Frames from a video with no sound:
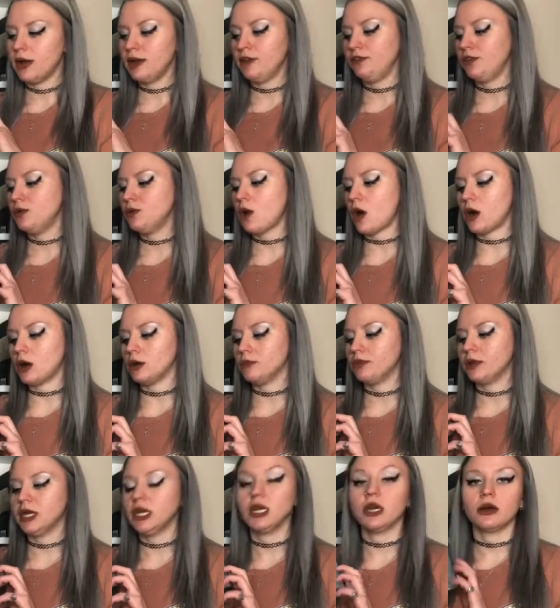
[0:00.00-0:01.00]
And if you are
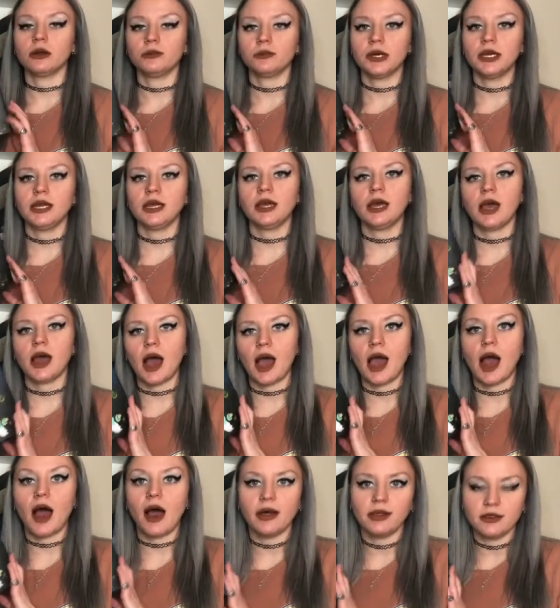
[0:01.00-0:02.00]
planning on reading it, I
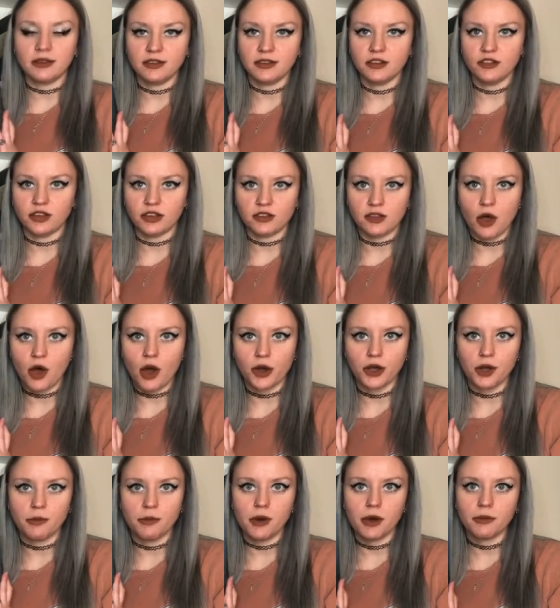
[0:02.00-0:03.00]
highly suggest the
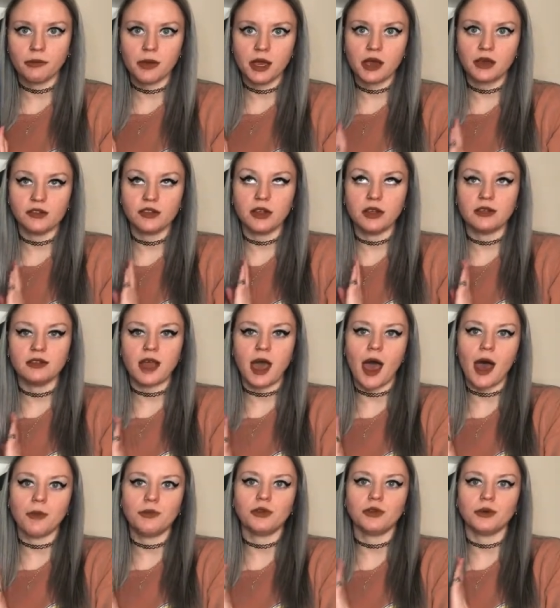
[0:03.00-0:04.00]
audiobook because it is
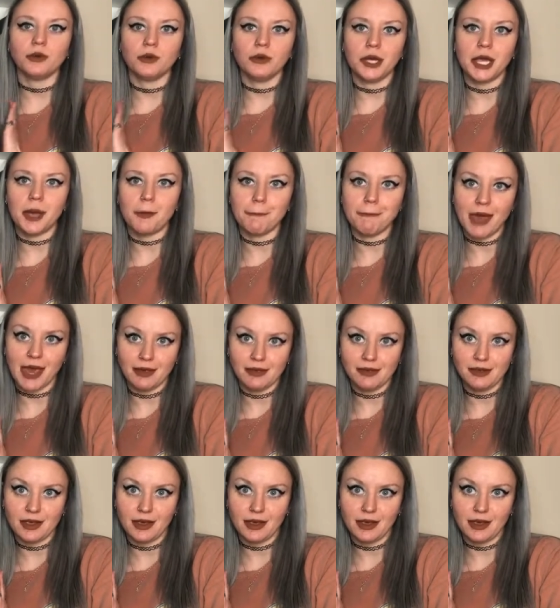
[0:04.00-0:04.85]
absolutely amazing.